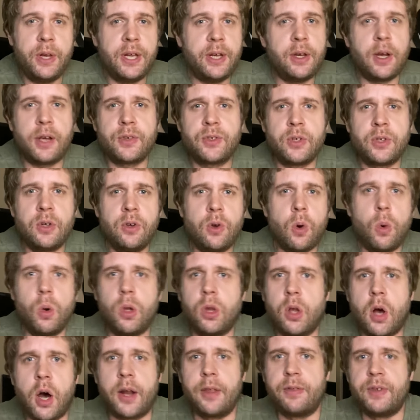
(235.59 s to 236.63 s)
He doesn't know a
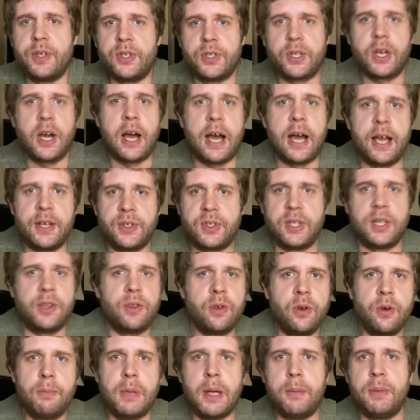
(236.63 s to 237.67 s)
lot of these guys
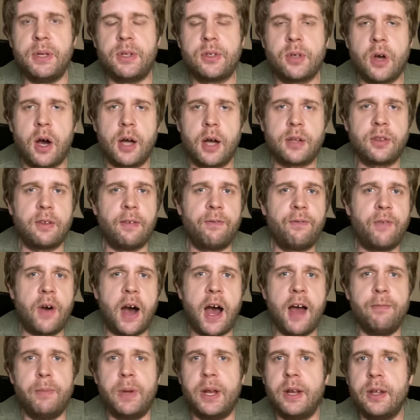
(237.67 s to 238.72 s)
either. Maybe talk to
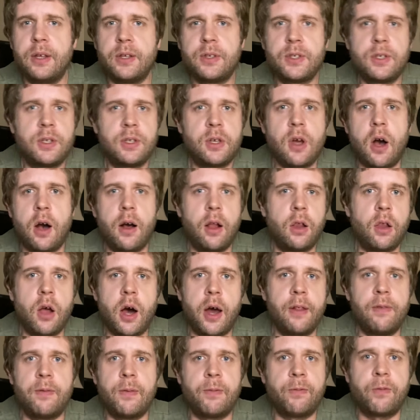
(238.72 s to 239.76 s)
5 minutes, a
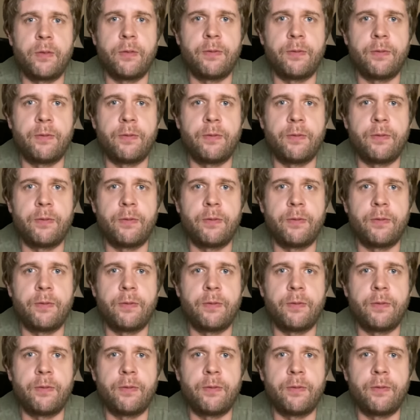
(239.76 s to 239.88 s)
lot of them for